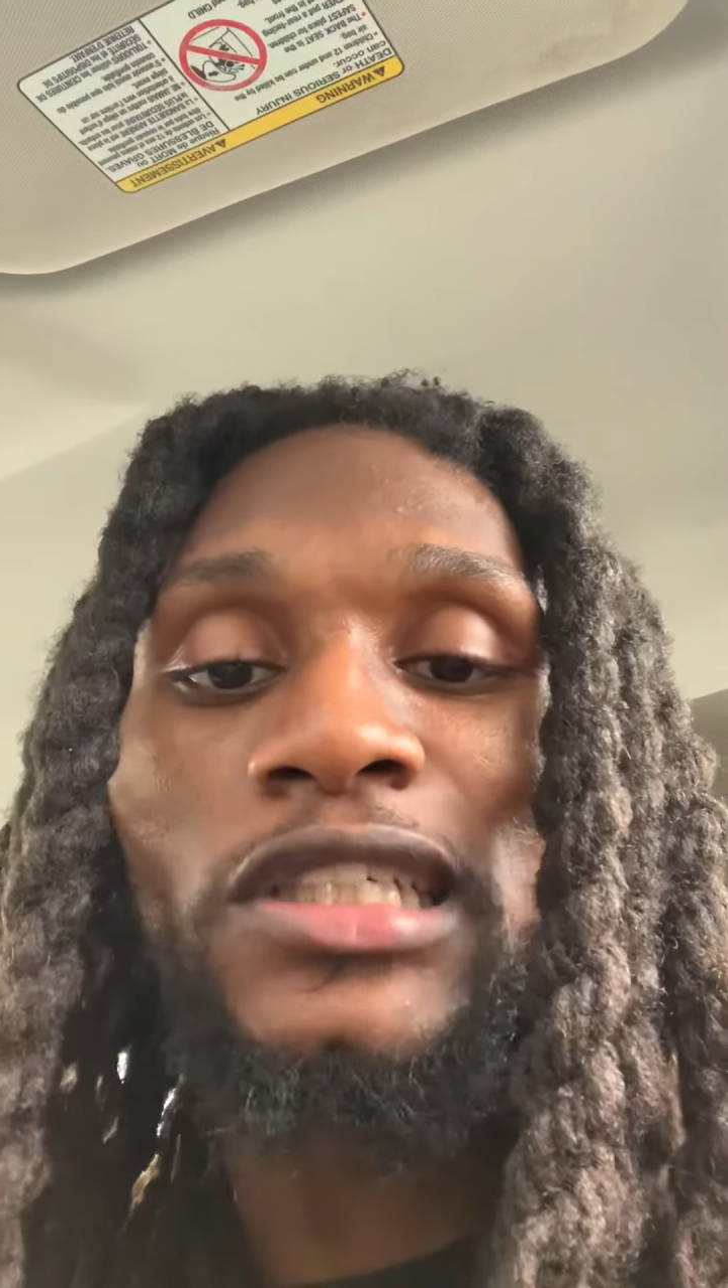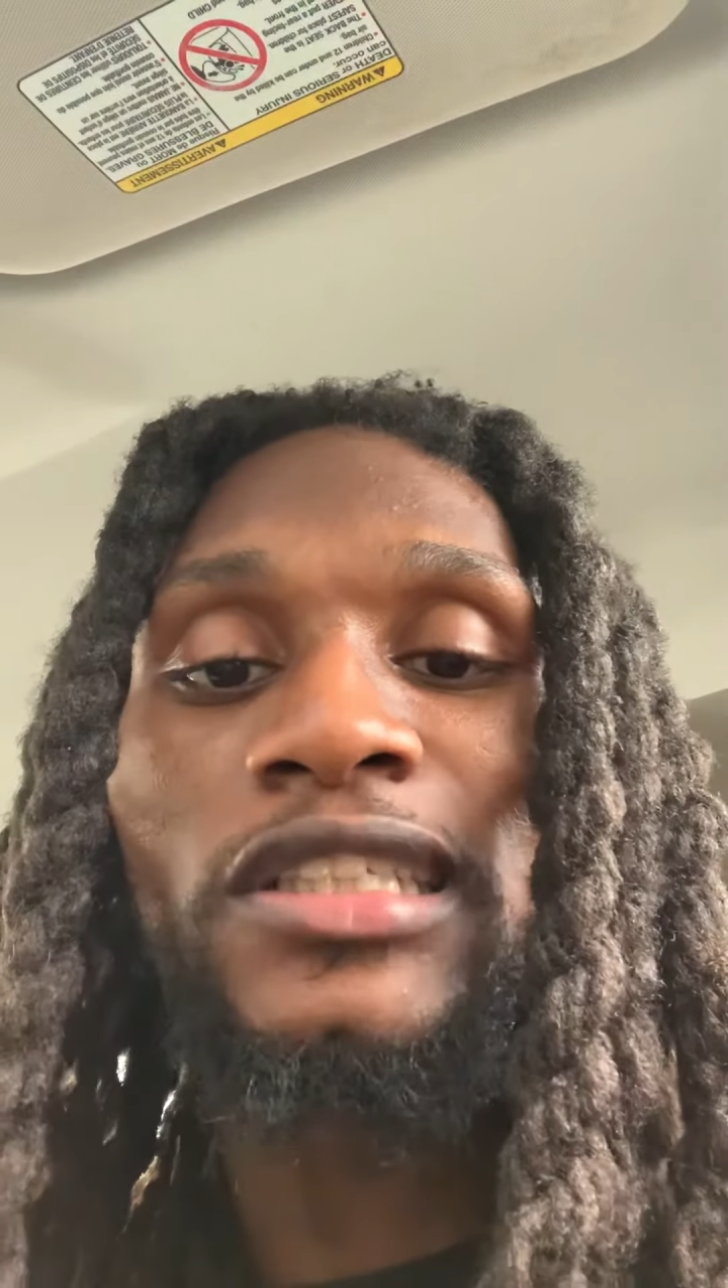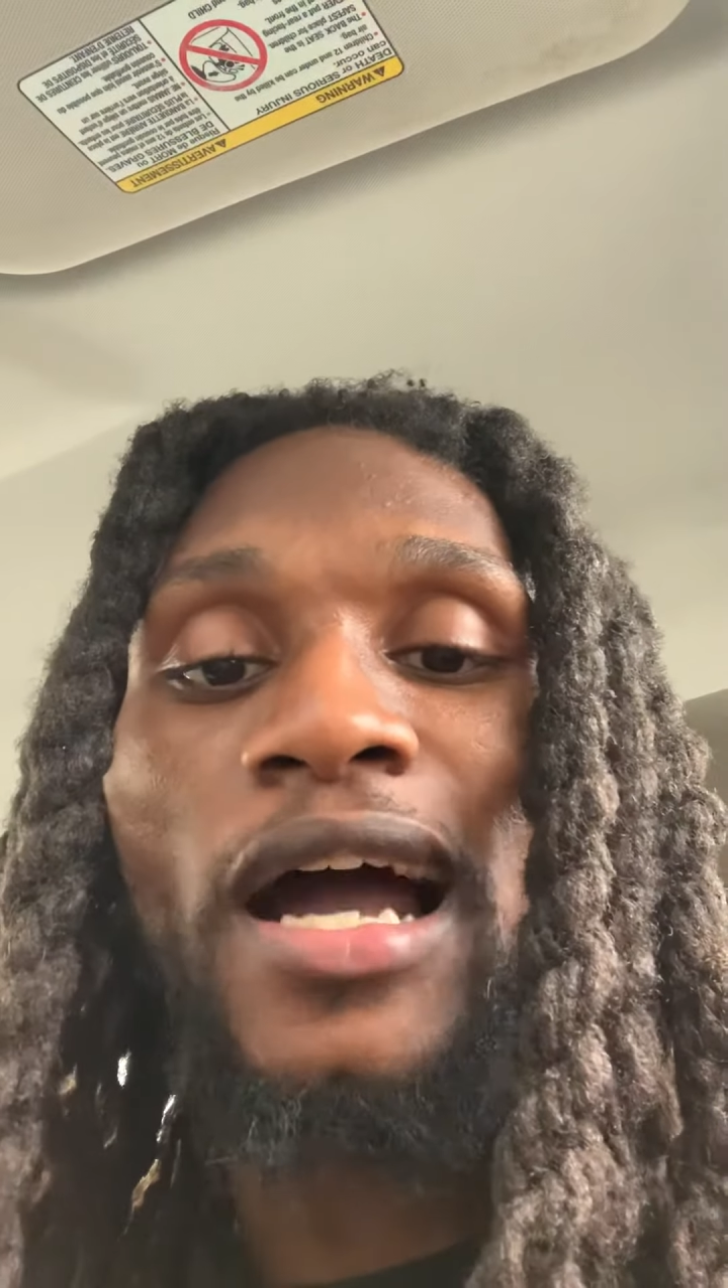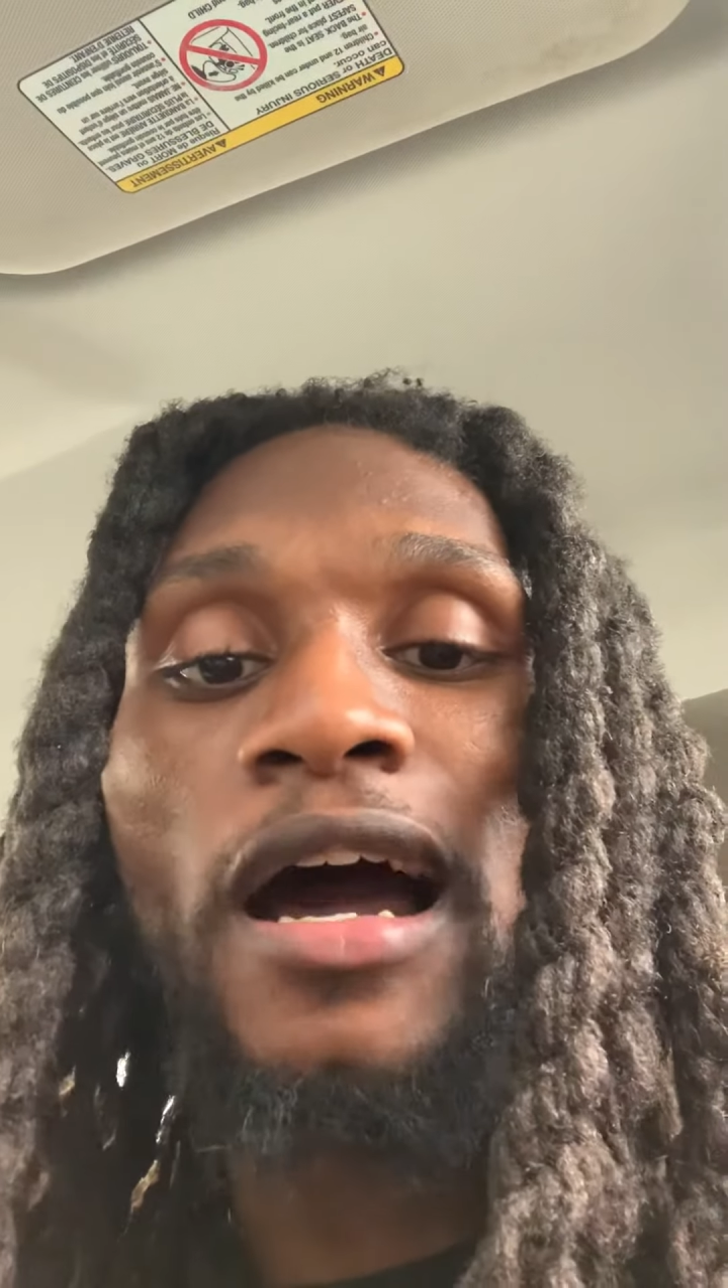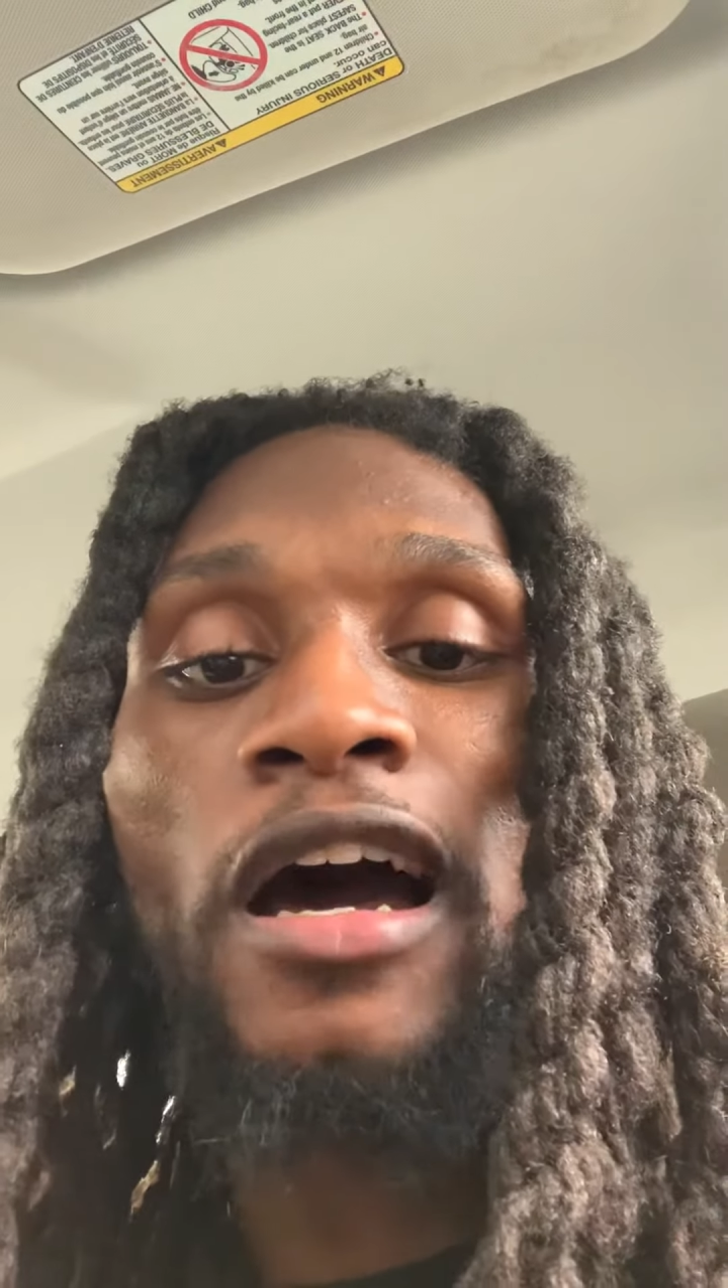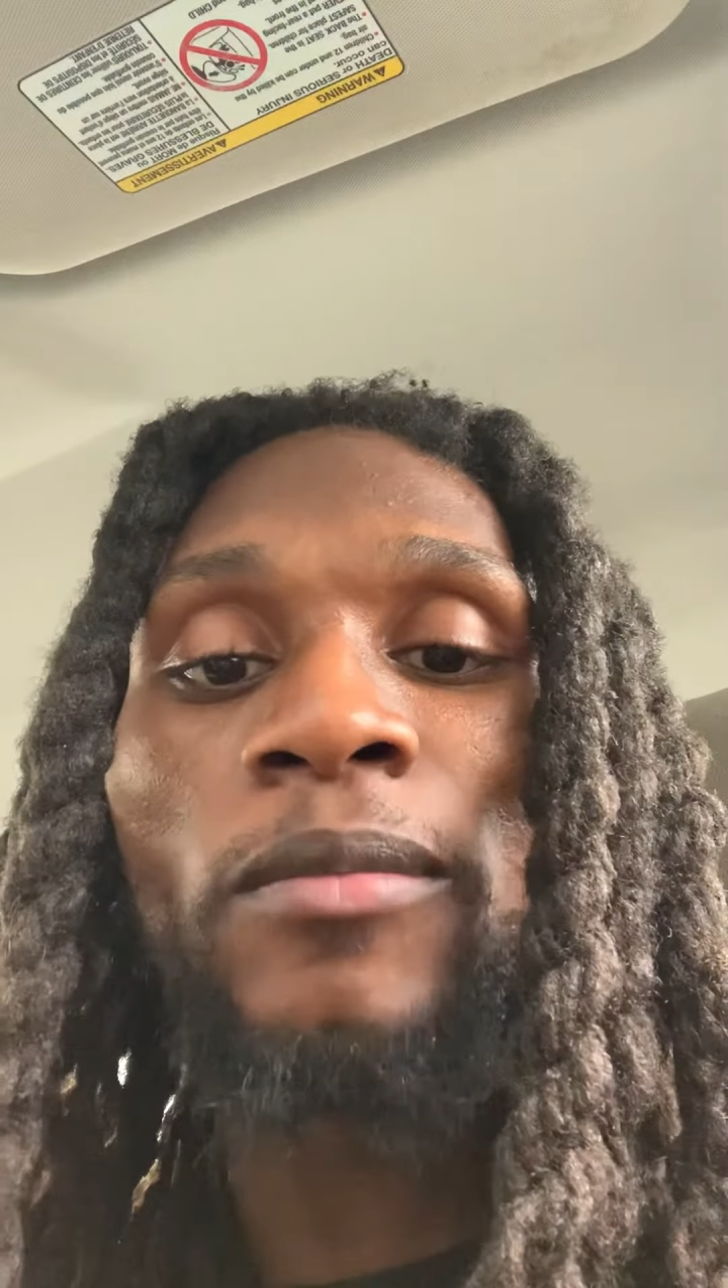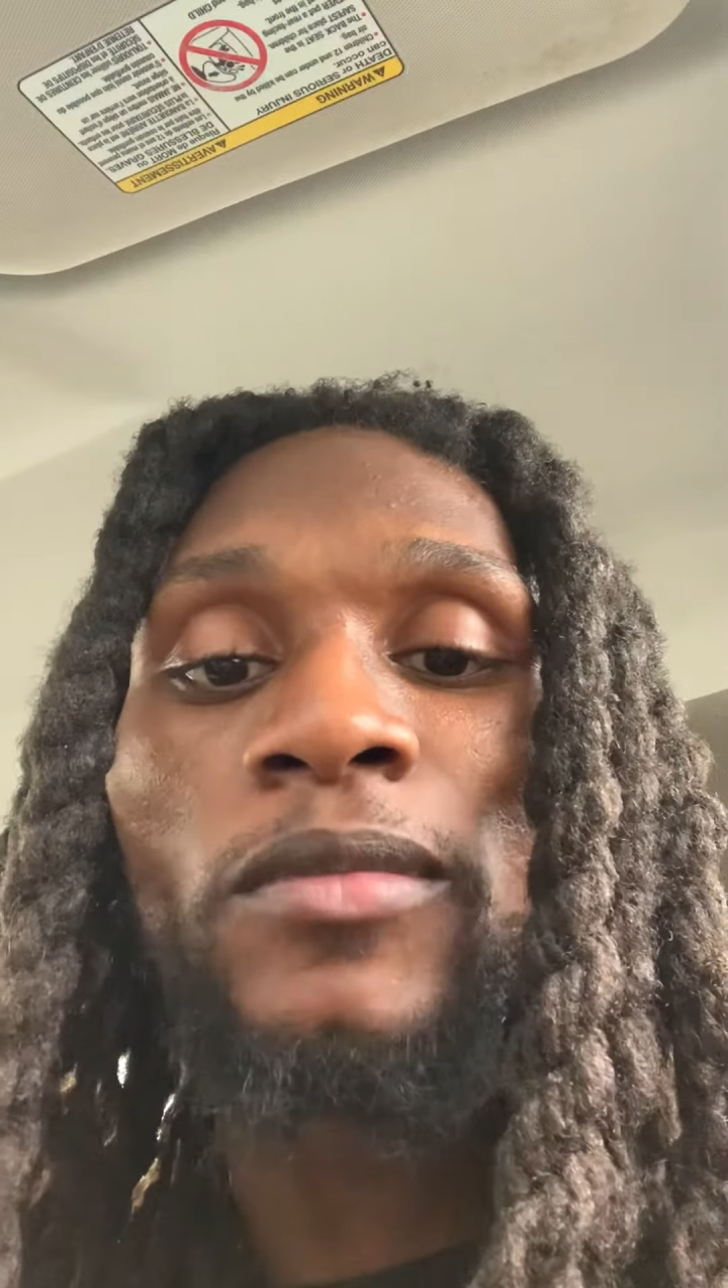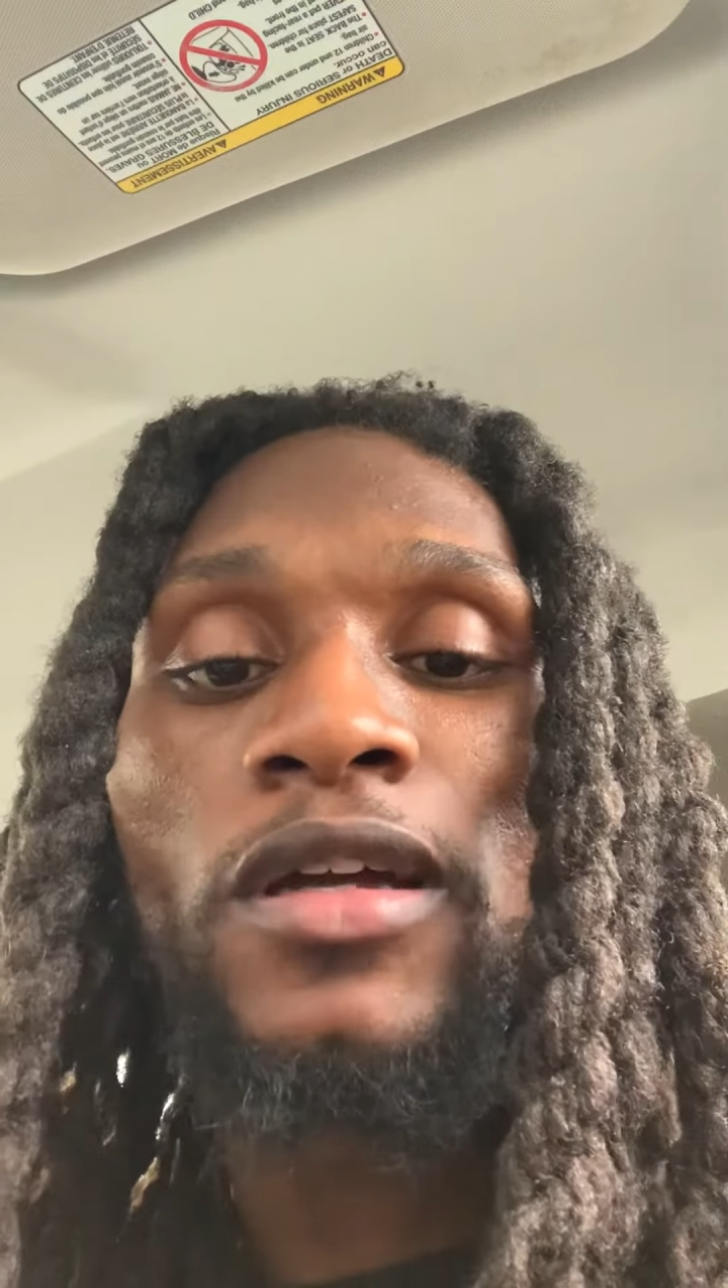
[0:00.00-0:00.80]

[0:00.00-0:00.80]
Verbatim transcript: job